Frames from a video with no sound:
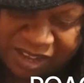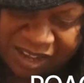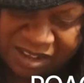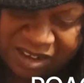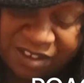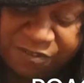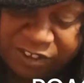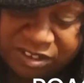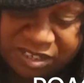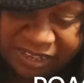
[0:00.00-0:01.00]
and it
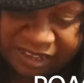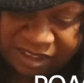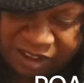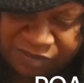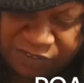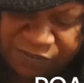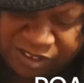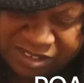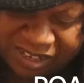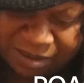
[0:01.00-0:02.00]
feels like a gift, it
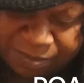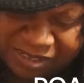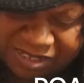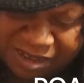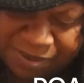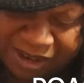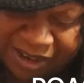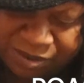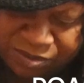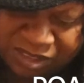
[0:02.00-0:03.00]
feels like a blessing, but I
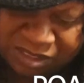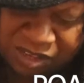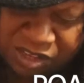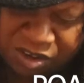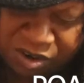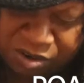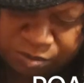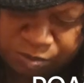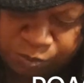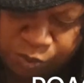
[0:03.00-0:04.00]
don't think that
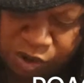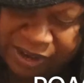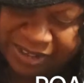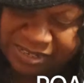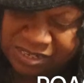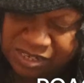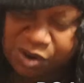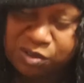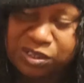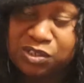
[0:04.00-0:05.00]
were
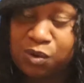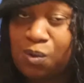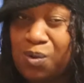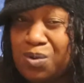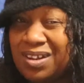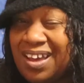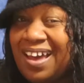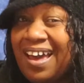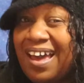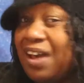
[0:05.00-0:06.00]
necessarily told
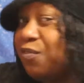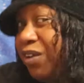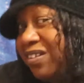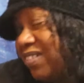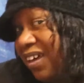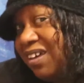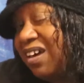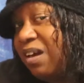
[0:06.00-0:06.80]
everything